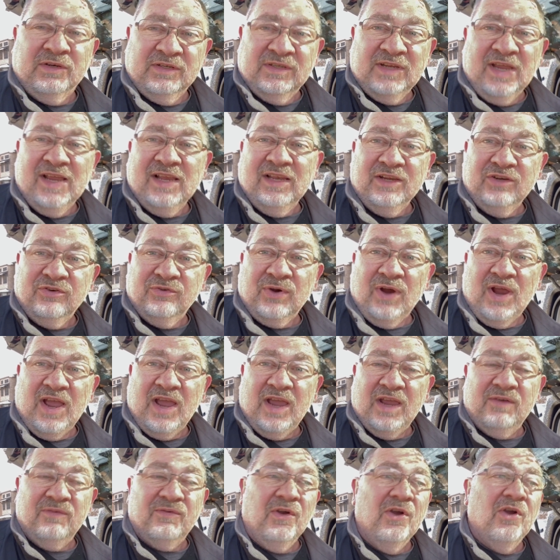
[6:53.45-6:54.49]
daily
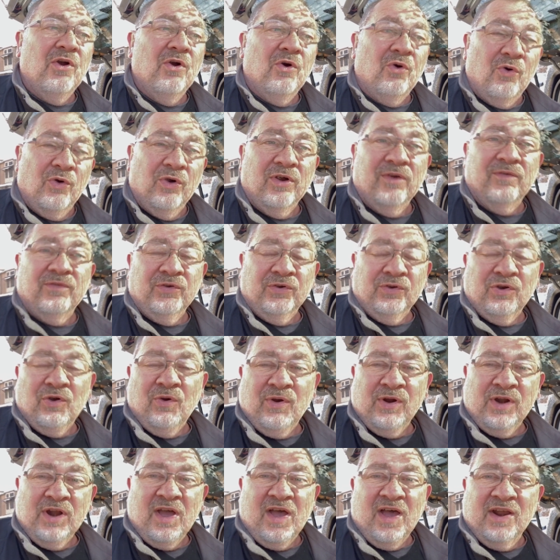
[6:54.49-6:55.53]
drive or if you're
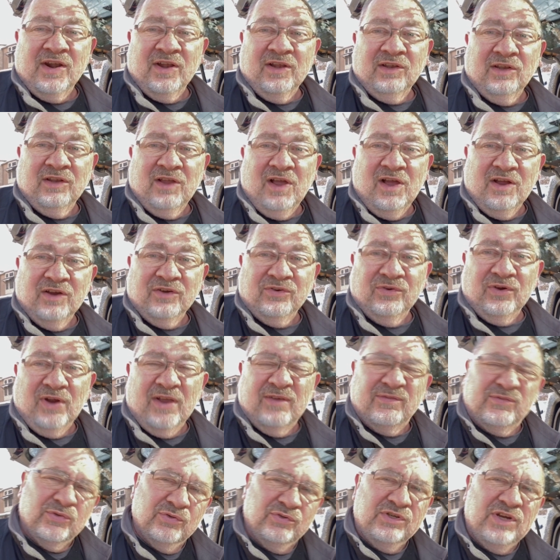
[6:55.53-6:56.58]
going on a long
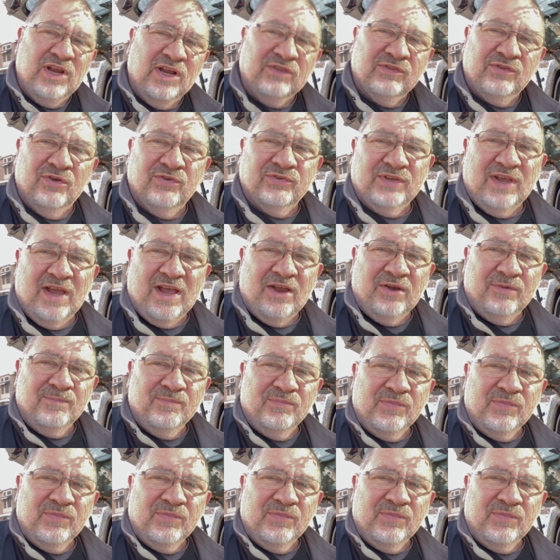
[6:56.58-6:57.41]
drive. So check those out.